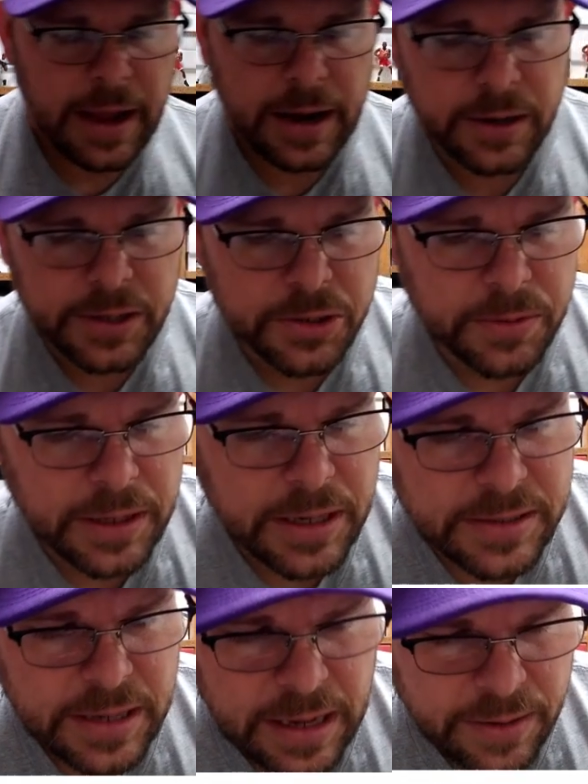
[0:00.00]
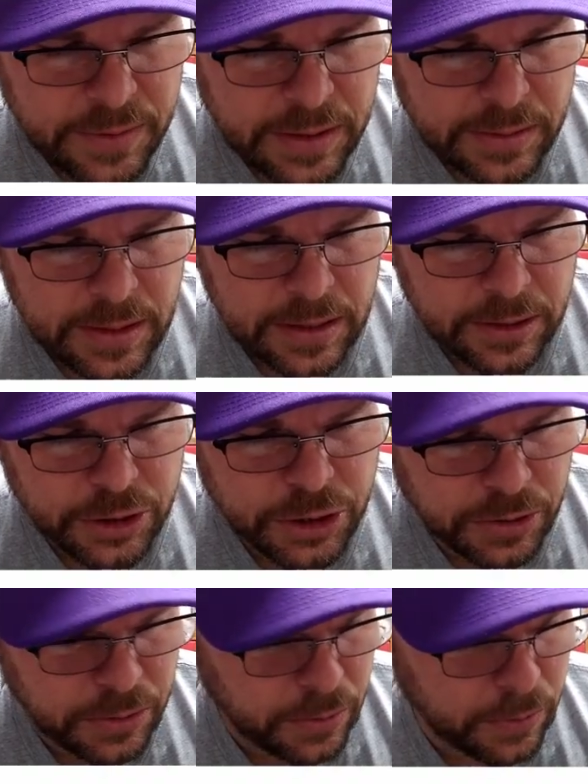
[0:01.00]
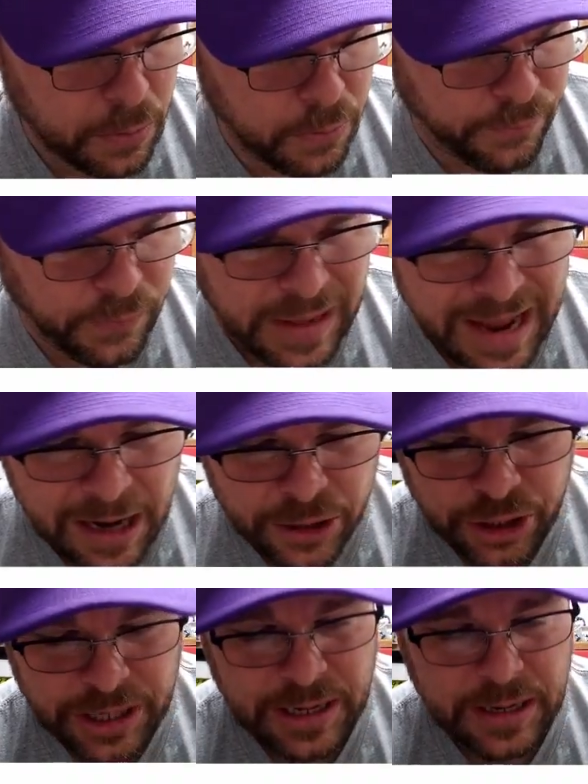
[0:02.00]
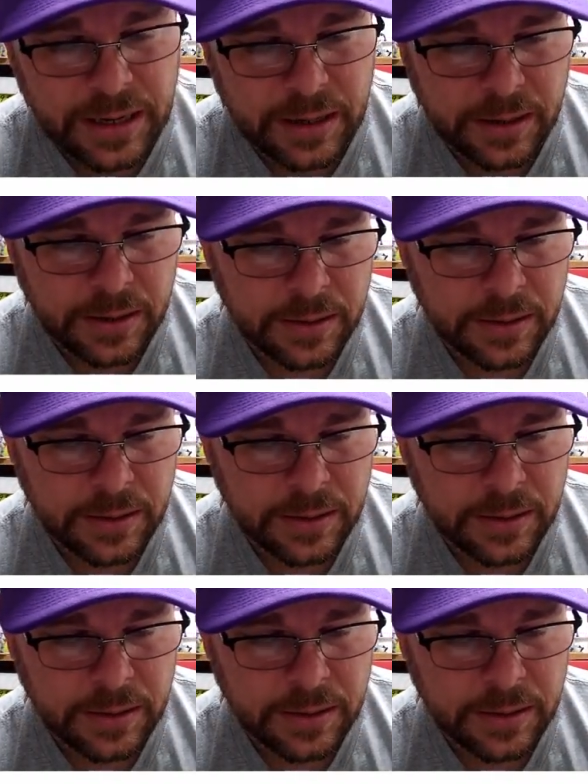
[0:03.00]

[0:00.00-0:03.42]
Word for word: Heritage really doesn't have anything too flashy in it.